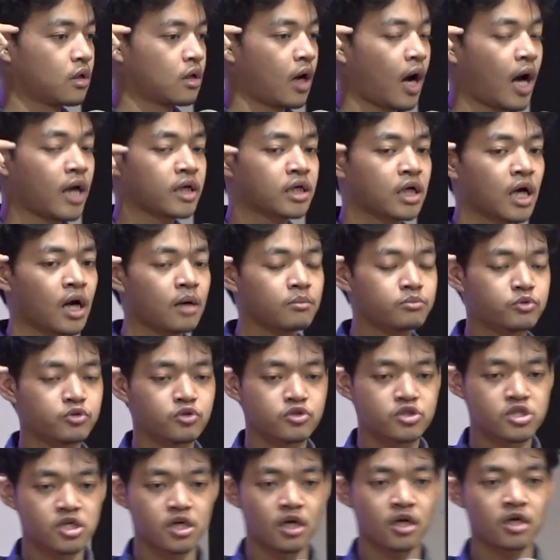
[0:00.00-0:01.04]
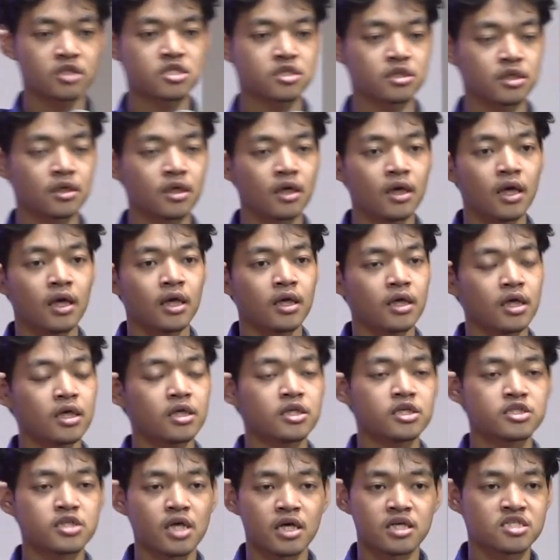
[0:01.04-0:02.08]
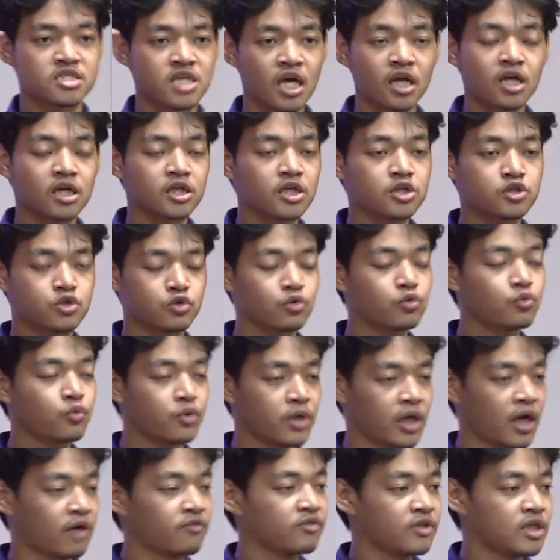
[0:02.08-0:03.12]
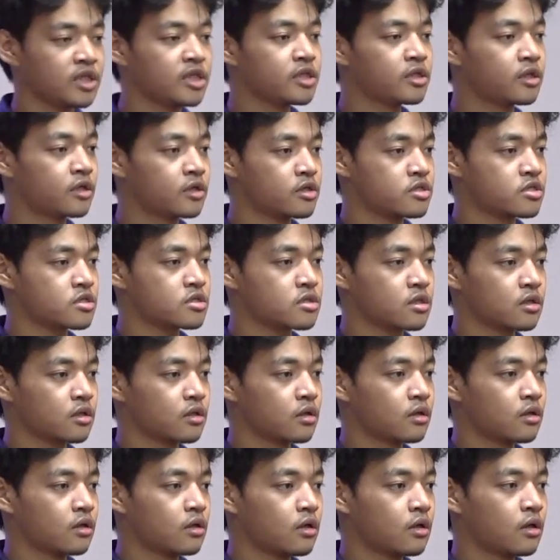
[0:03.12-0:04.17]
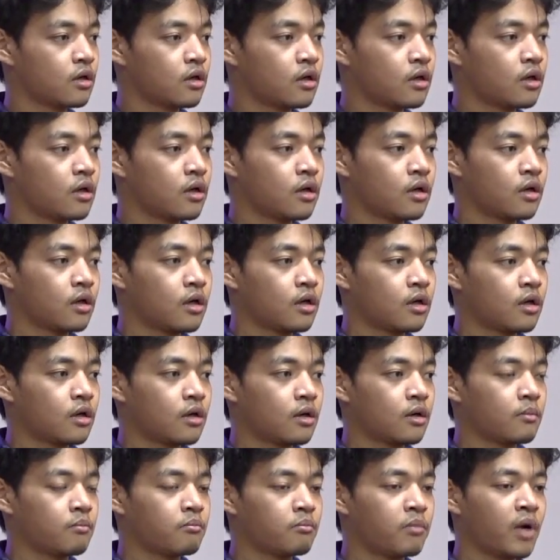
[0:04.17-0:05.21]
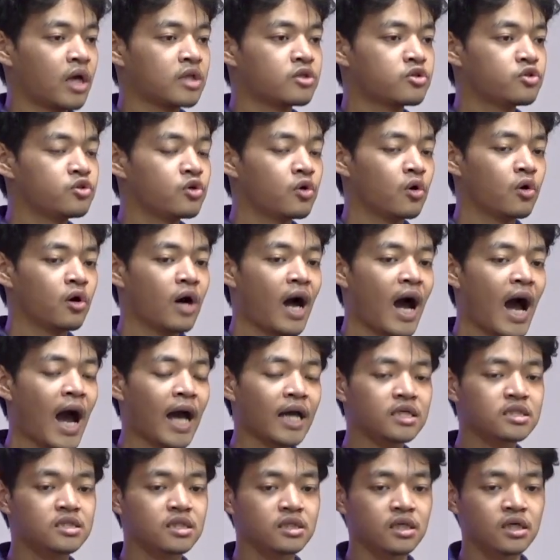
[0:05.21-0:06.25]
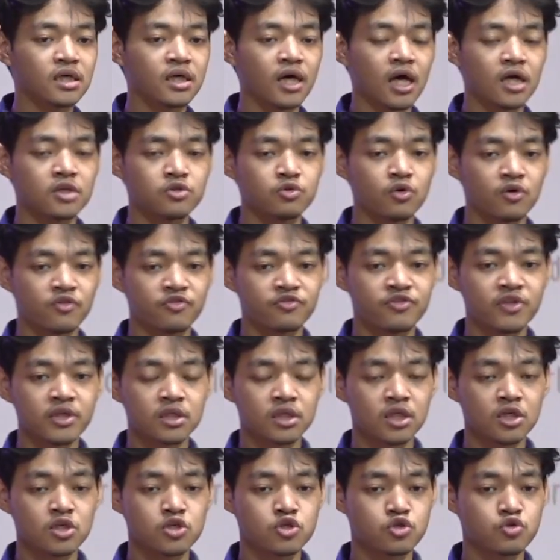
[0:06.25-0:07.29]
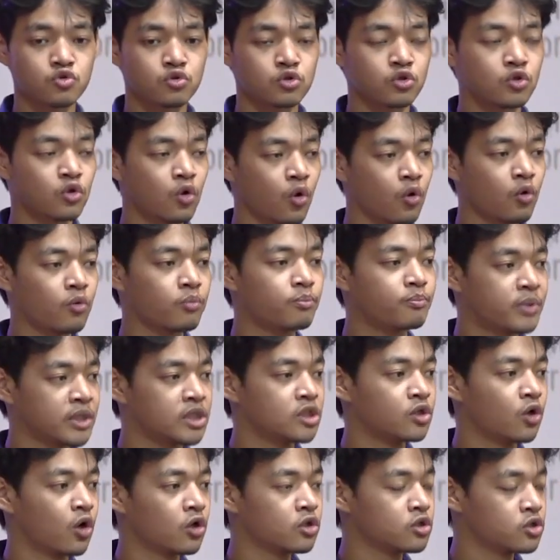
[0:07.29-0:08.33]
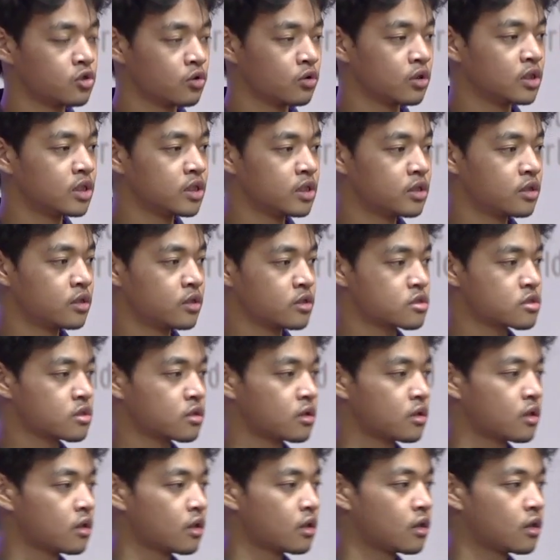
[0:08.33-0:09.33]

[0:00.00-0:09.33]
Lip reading: I come to church, it is exactly true, we have leaders. But your idea and your thinking should go beyond your leaders.